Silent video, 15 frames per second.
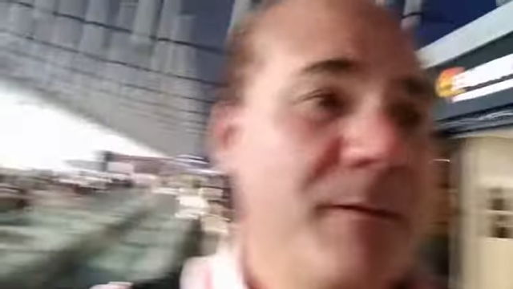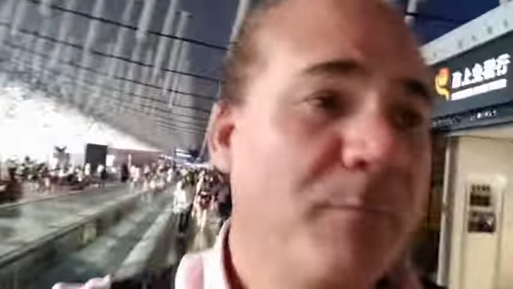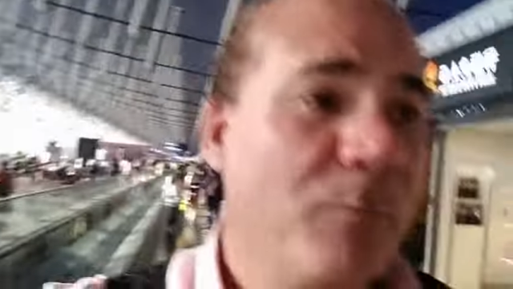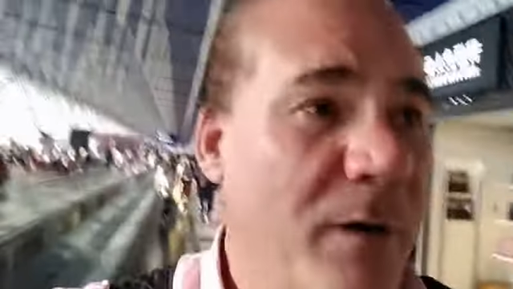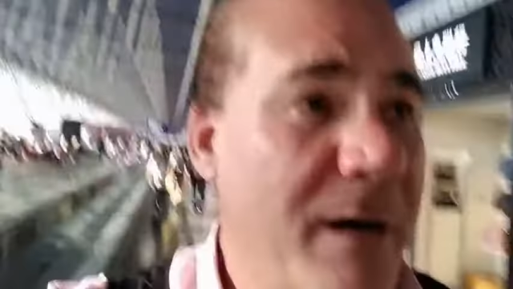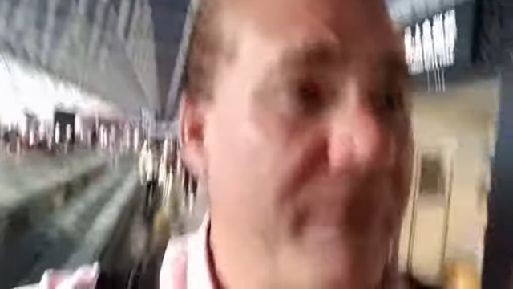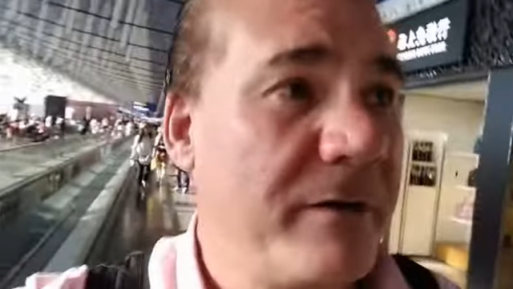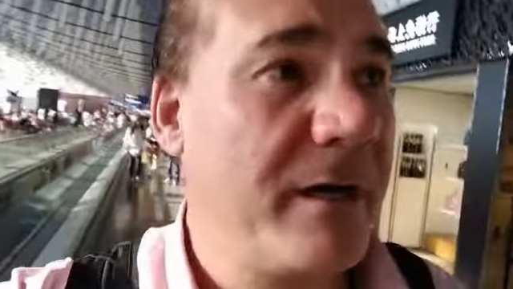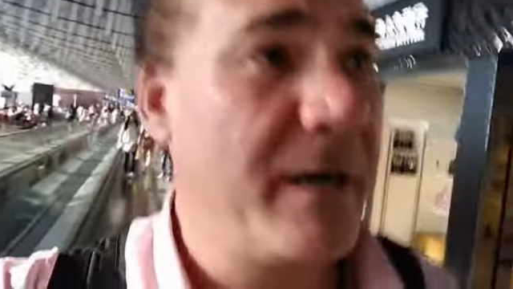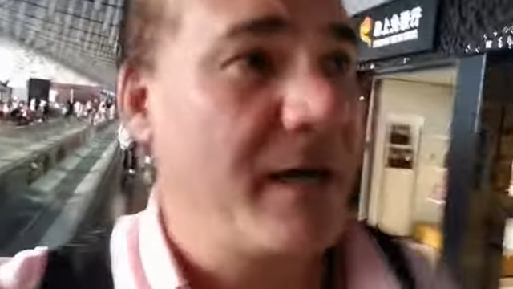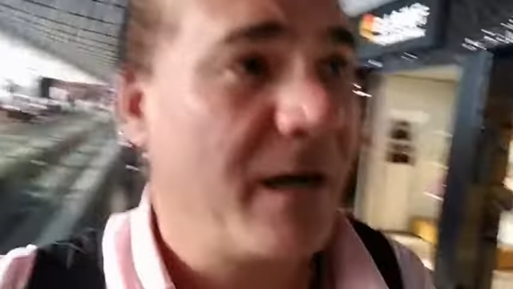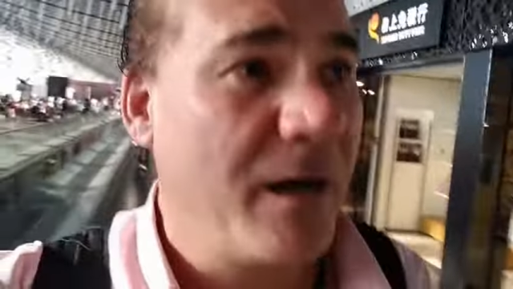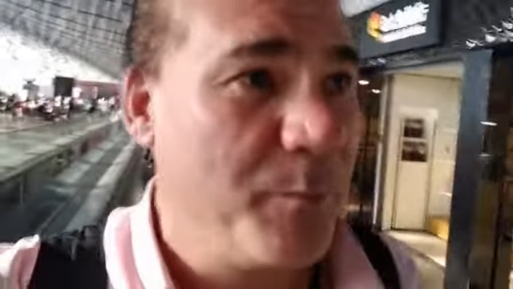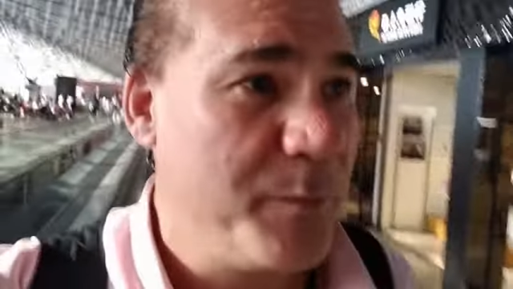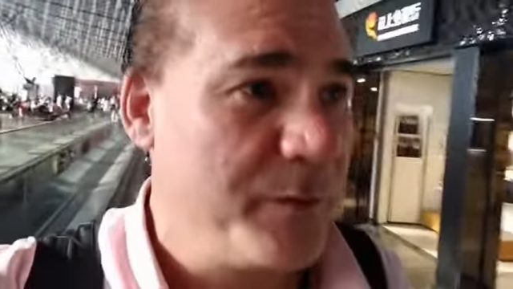
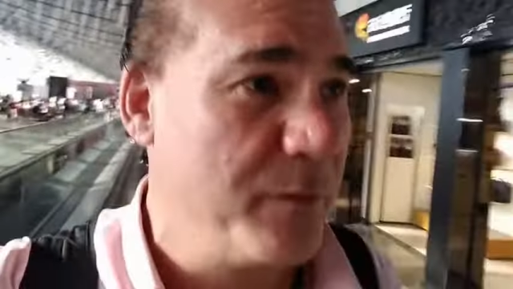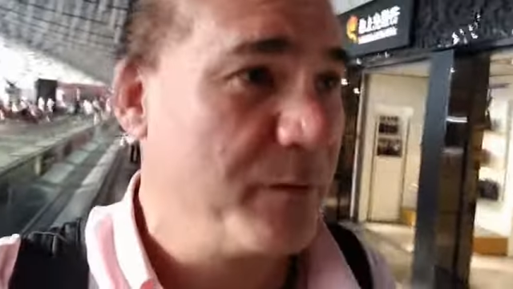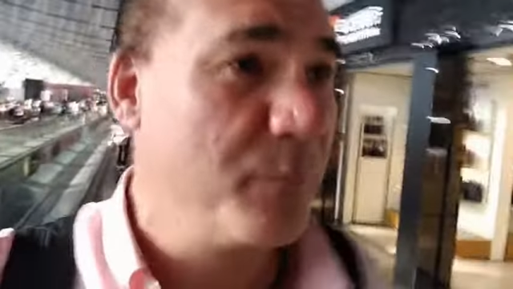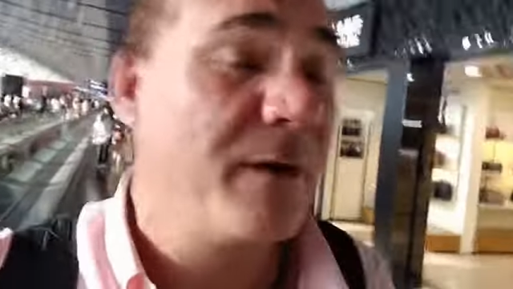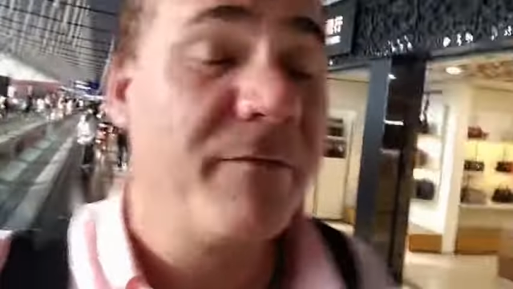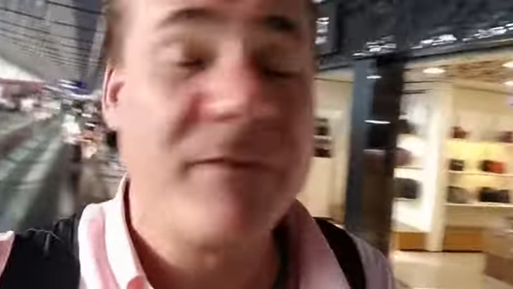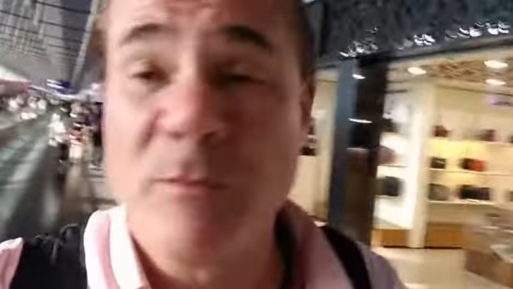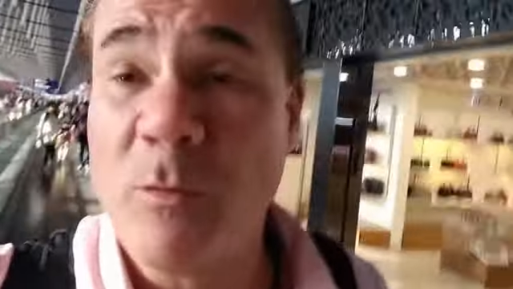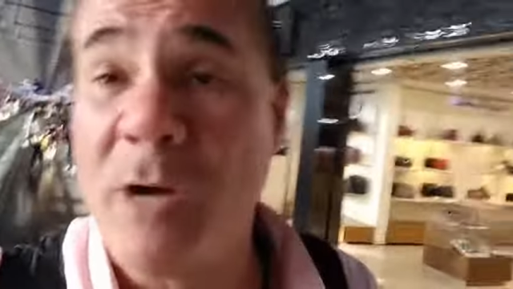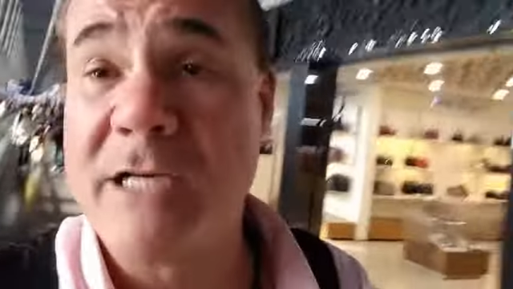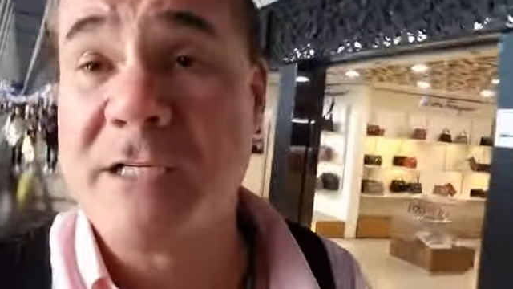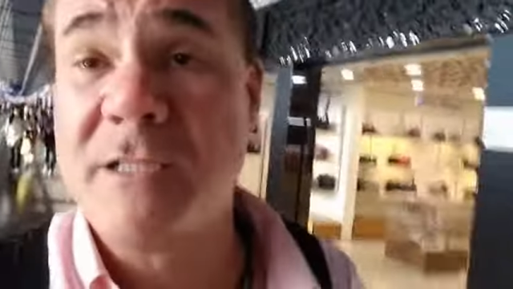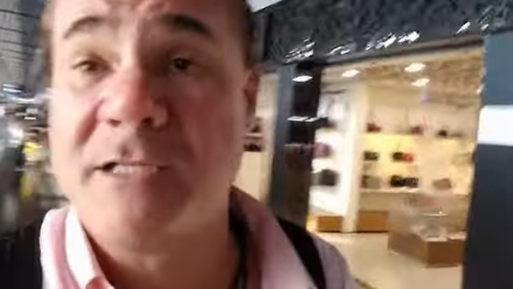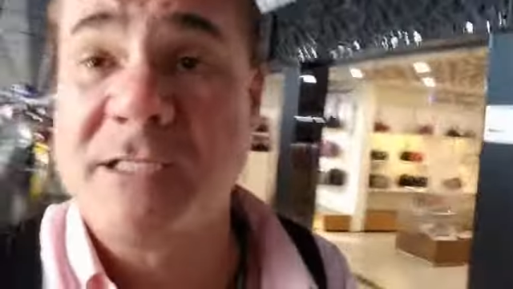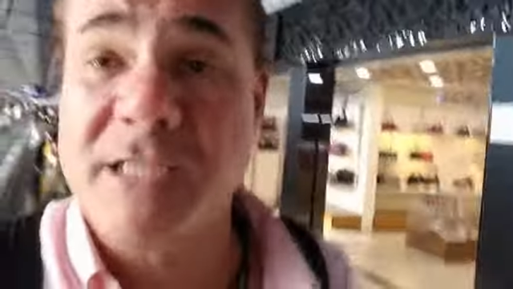wherever you're
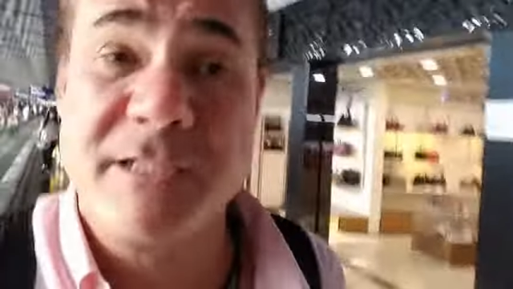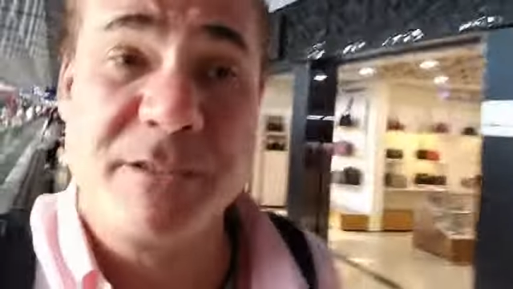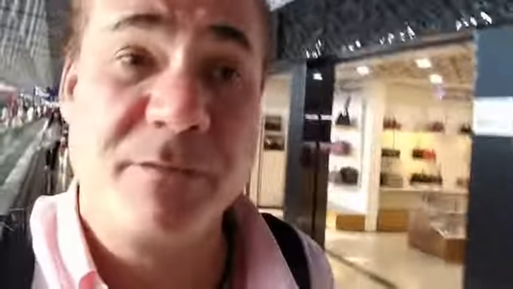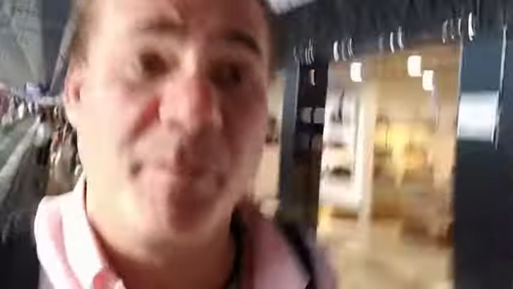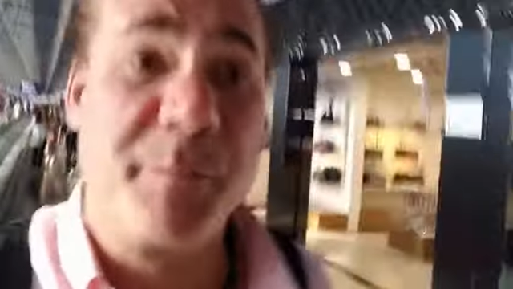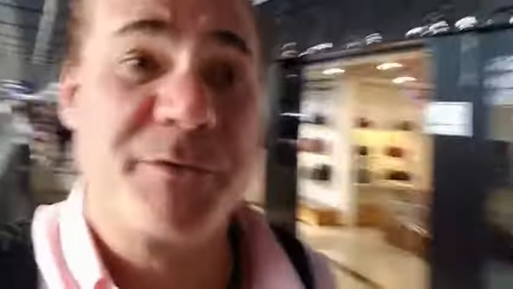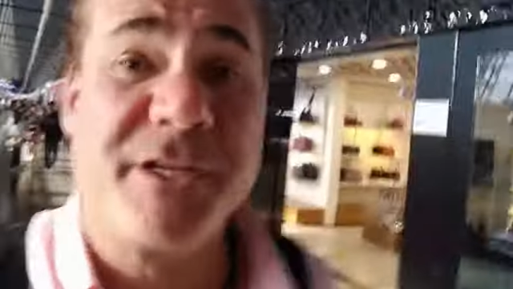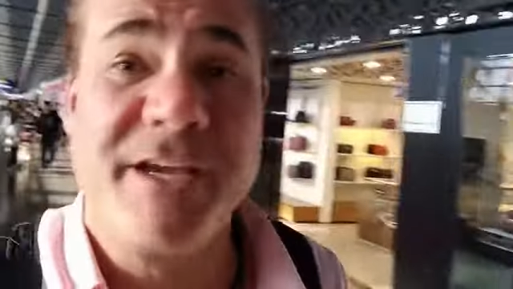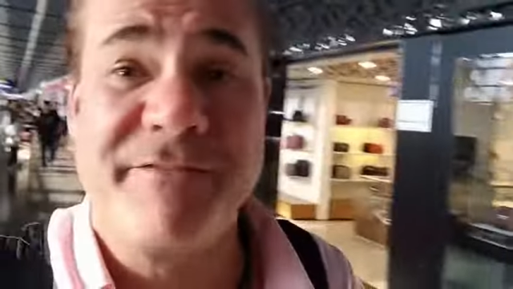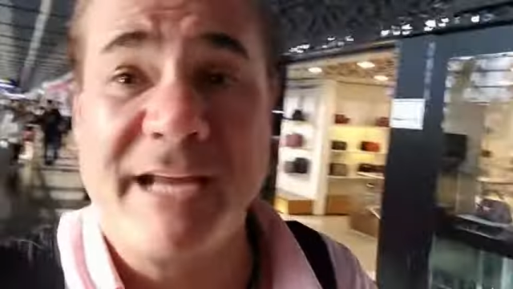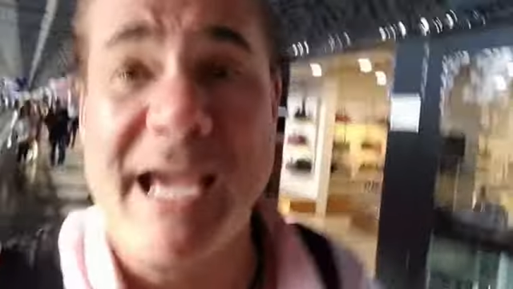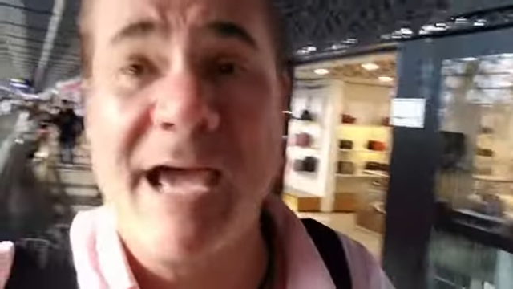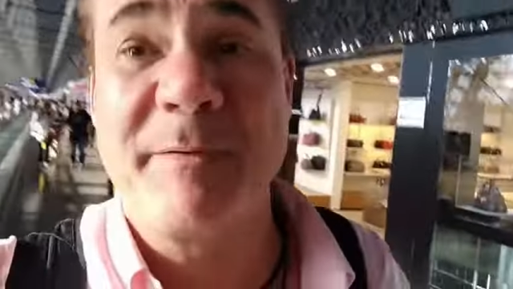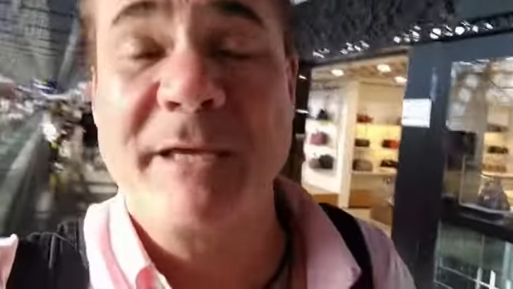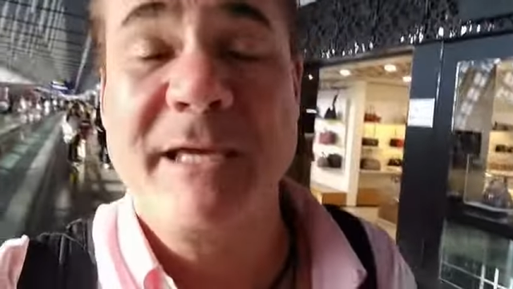watching this, I do hope you're safe and
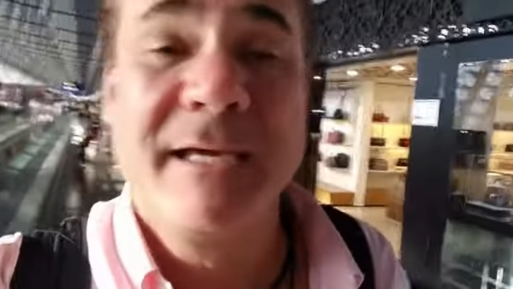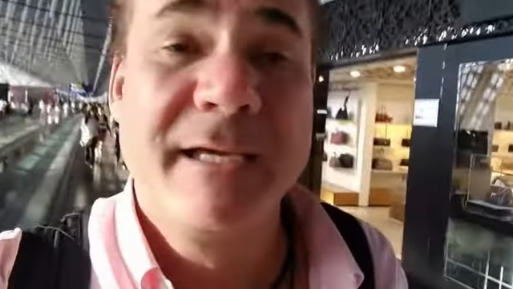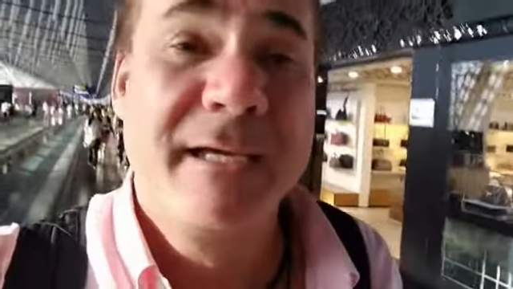happy.